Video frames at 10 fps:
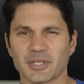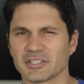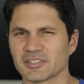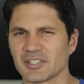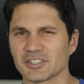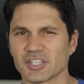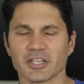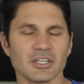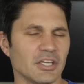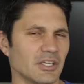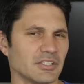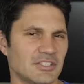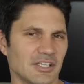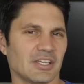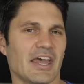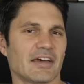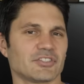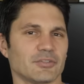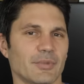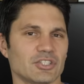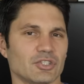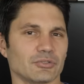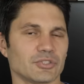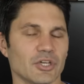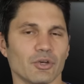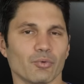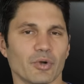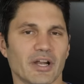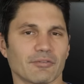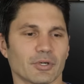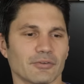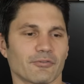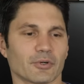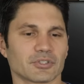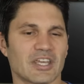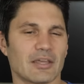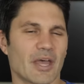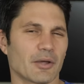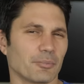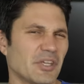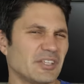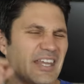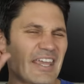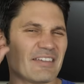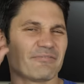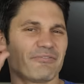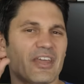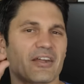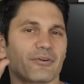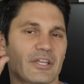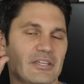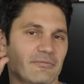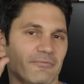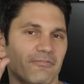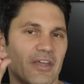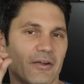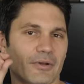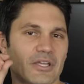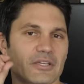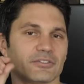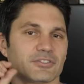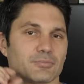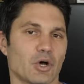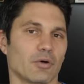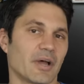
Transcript: because this gun did have some issues whenever it first came out in a very, very small